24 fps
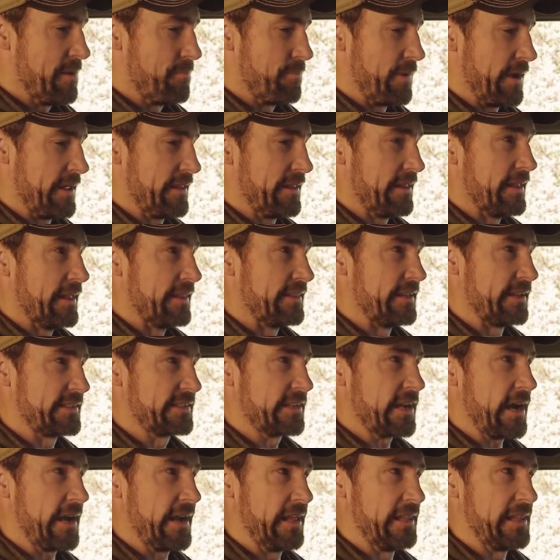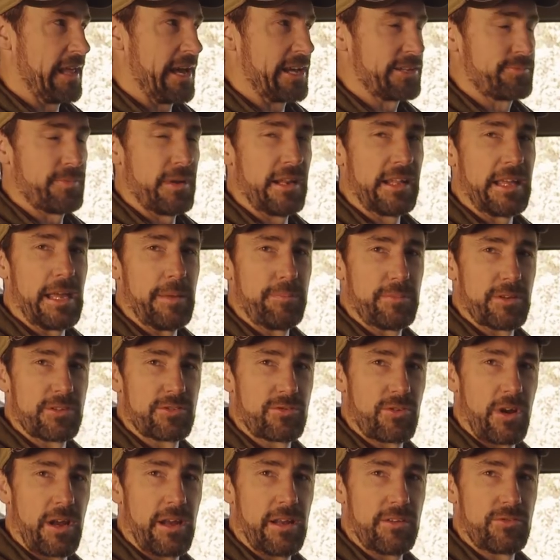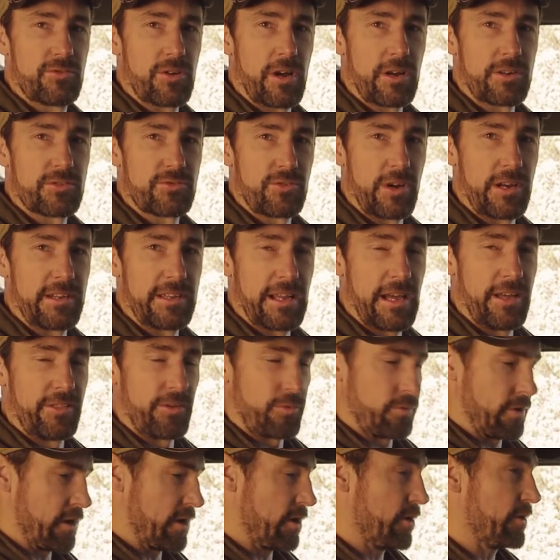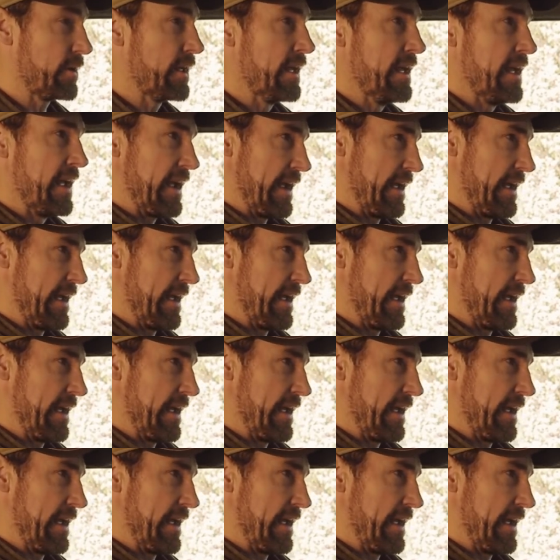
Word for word: But this kind of allows me to keep the straight truck straight down the road,